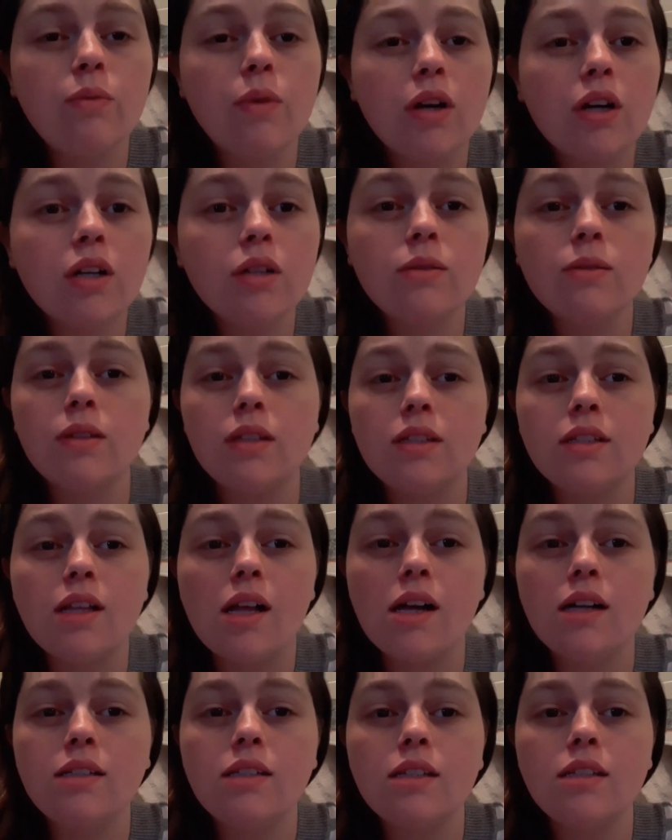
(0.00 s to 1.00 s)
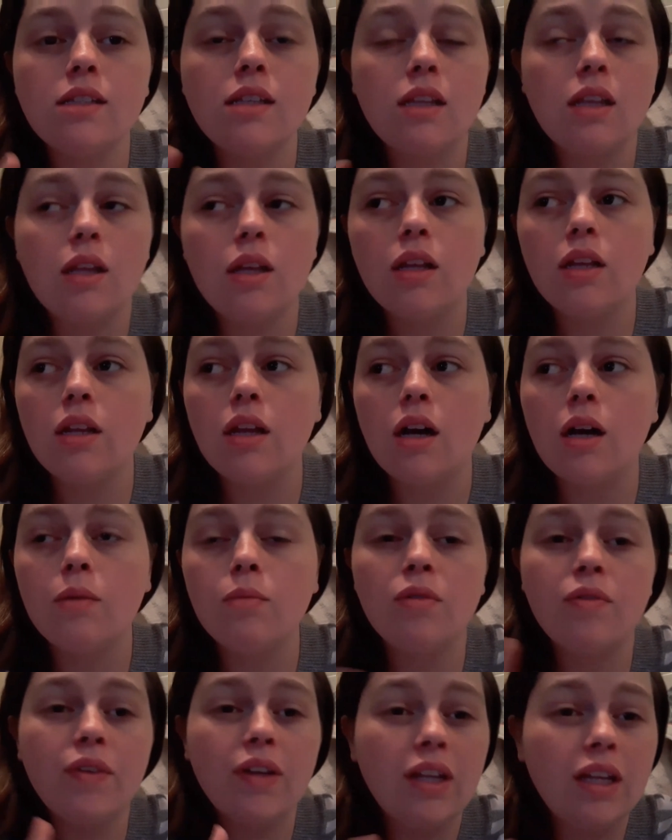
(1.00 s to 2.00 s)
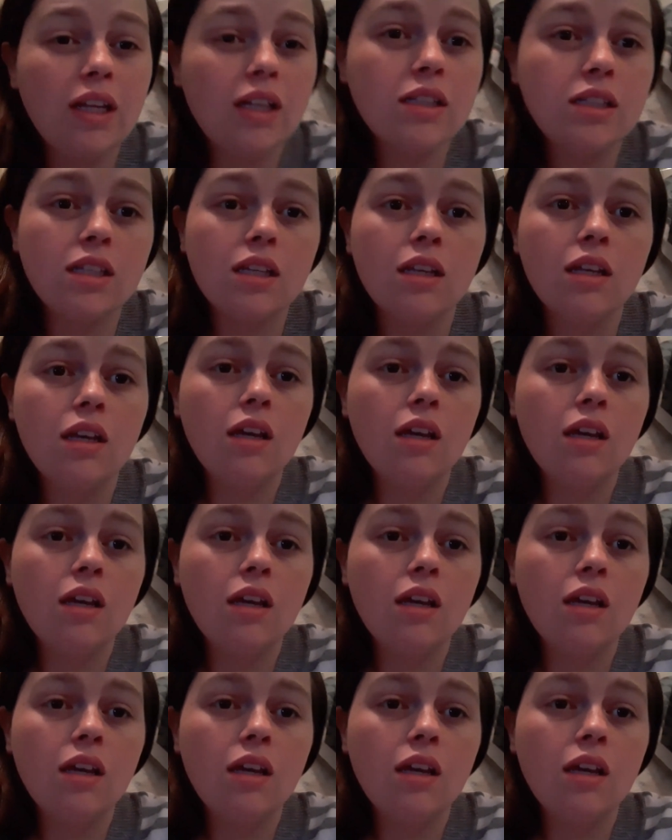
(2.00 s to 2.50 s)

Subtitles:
works with his glasses, and then if he needs